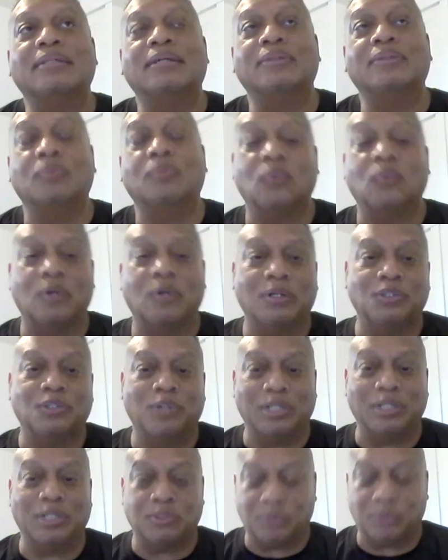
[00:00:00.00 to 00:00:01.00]
the war on
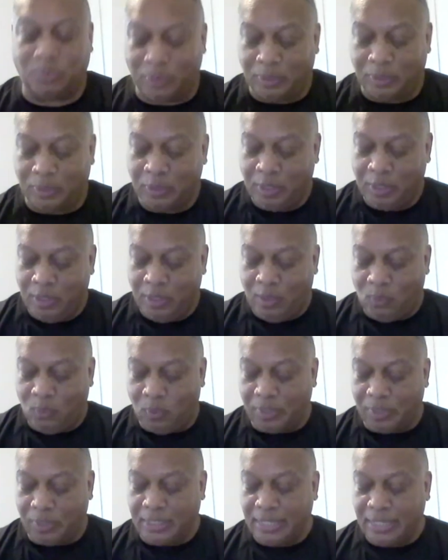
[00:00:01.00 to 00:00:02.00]
drugs, which
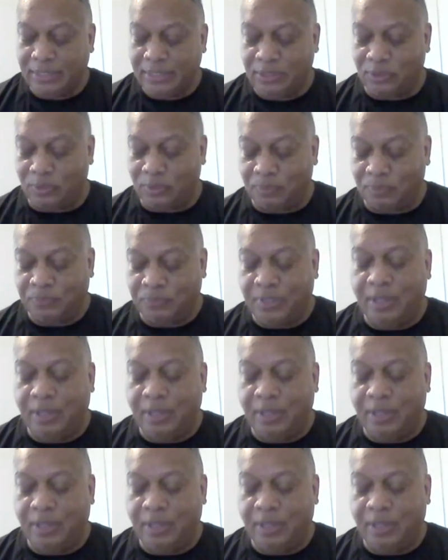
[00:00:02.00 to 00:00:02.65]
we'll get to.